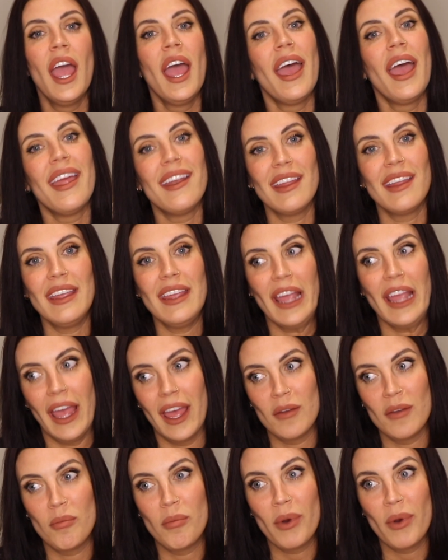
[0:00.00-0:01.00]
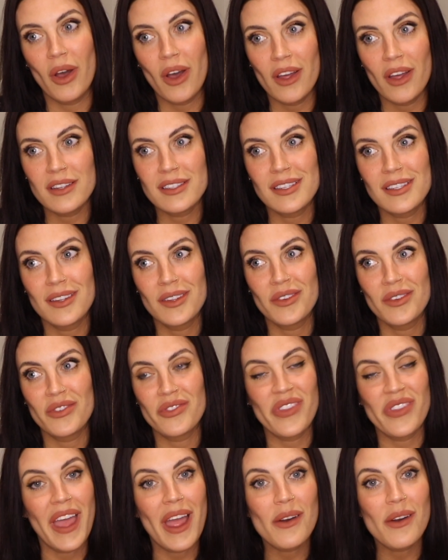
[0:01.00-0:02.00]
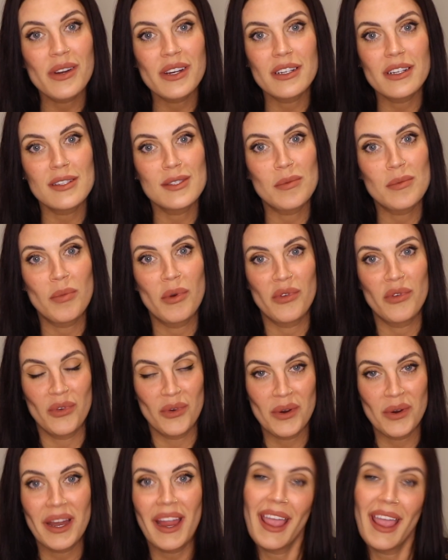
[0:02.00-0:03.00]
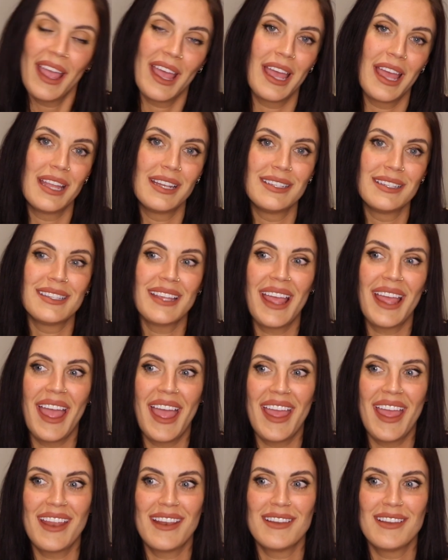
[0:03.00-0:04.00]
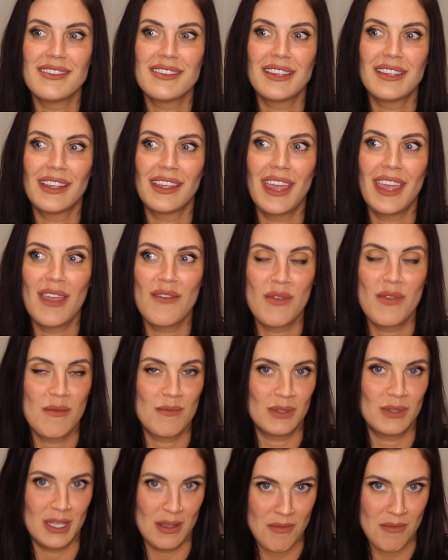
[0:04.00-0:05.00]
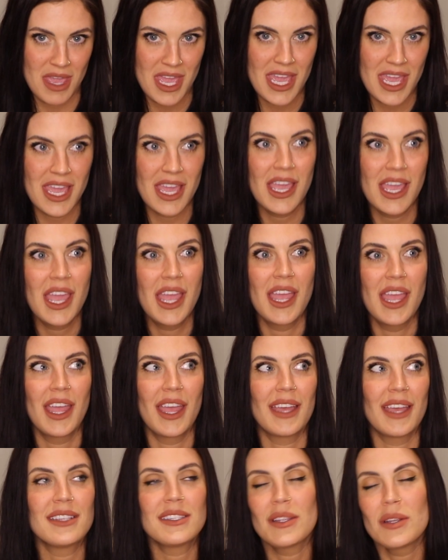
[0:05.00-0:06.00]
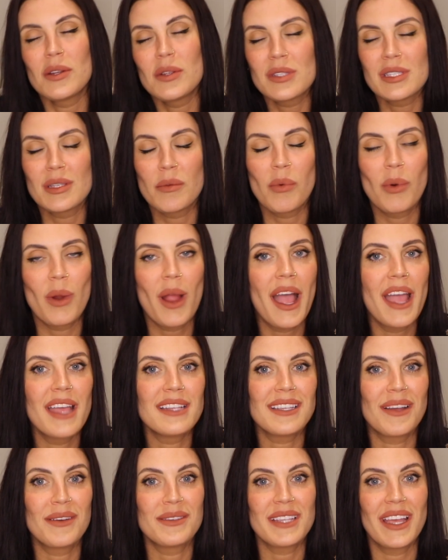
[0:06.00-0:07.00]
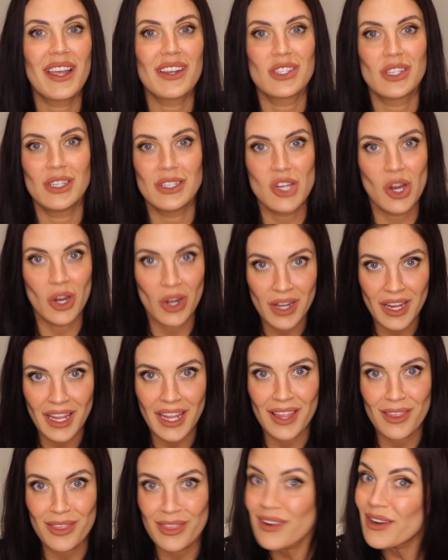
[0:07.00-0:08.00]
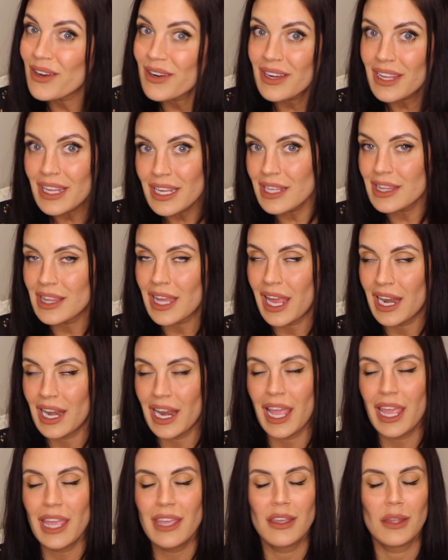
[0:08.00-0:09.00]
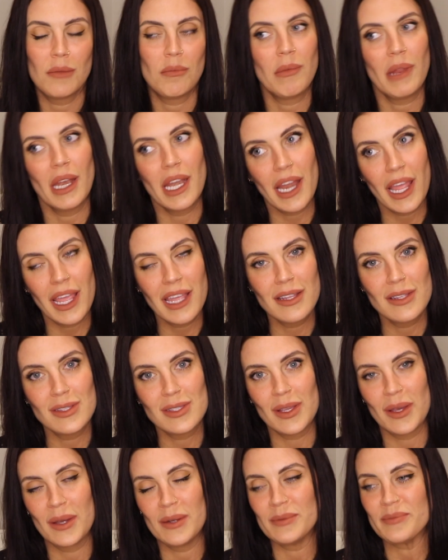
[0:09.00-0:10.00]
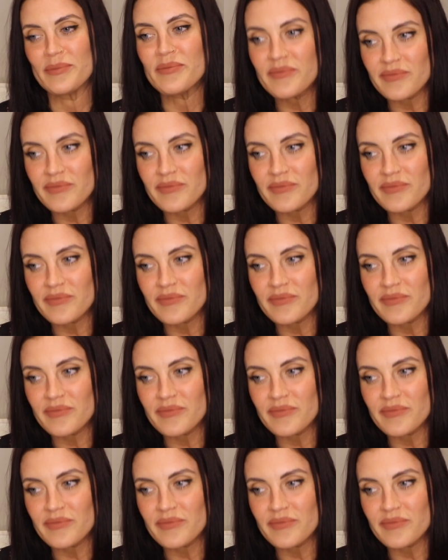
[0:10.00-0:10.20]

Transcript: and he had bought flowers beforehand and gave them to me as a little surprise. I was actually turning 30 that night at midnight, so